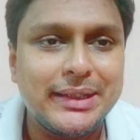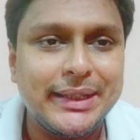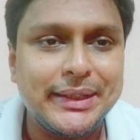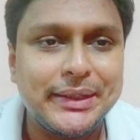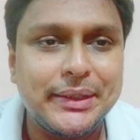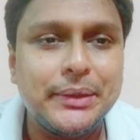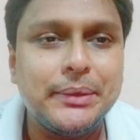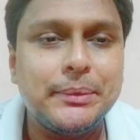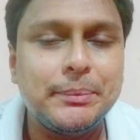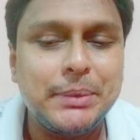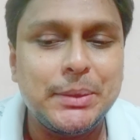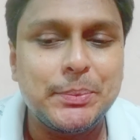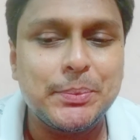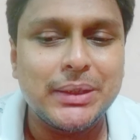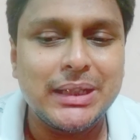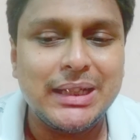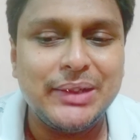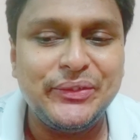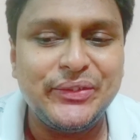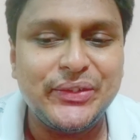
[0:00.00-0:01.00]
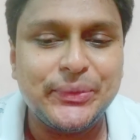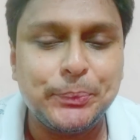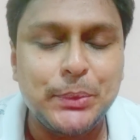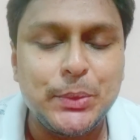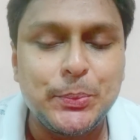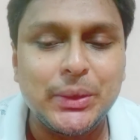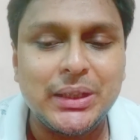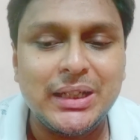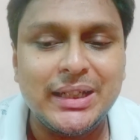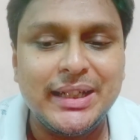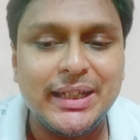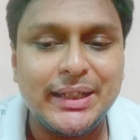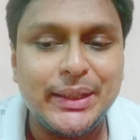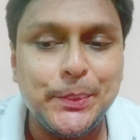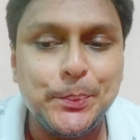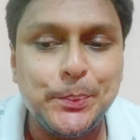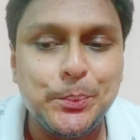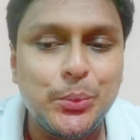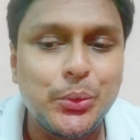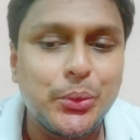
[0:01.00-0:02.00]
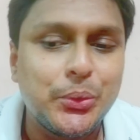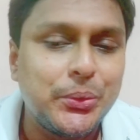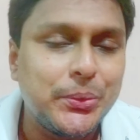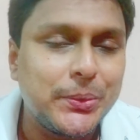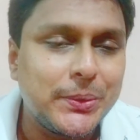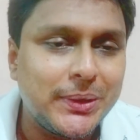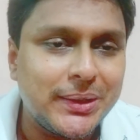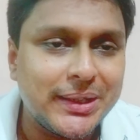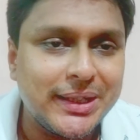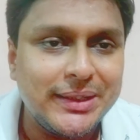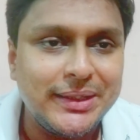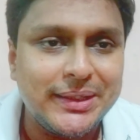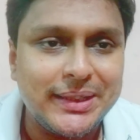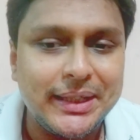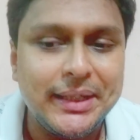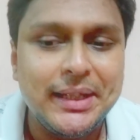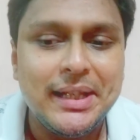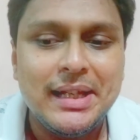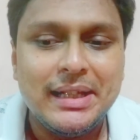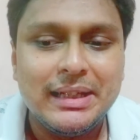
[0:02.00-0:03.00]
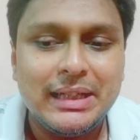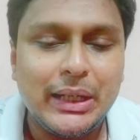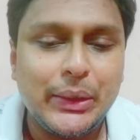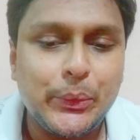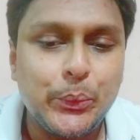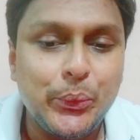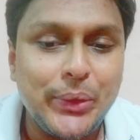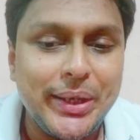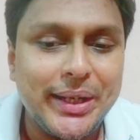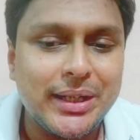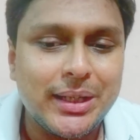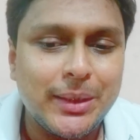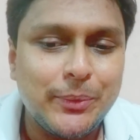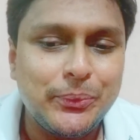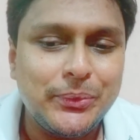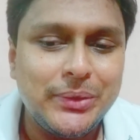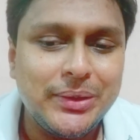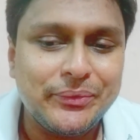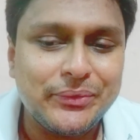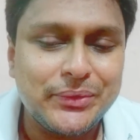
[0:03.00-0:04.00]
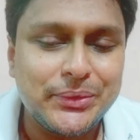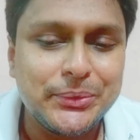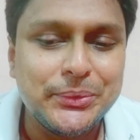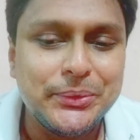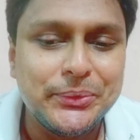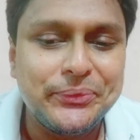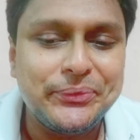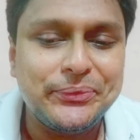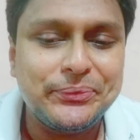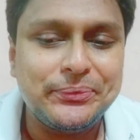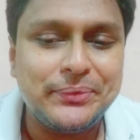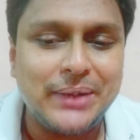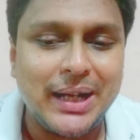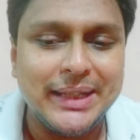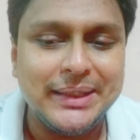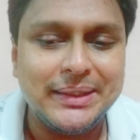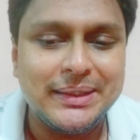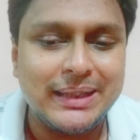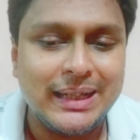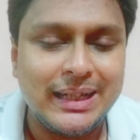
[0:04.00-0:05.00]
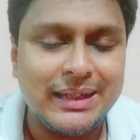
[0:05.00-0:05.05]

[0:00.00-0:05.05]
Like people are getting bored or anything, like wake up, we have to fight.